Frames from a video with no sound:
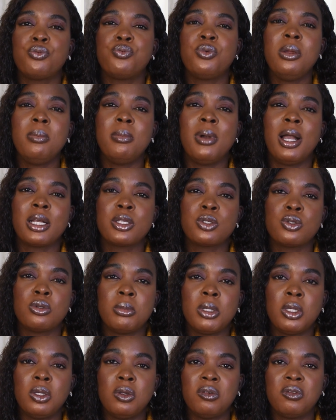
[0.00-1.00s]
remarks
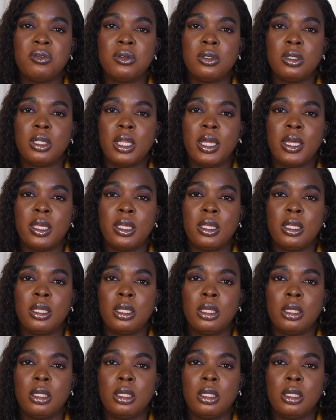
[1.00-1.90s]
will make you feel like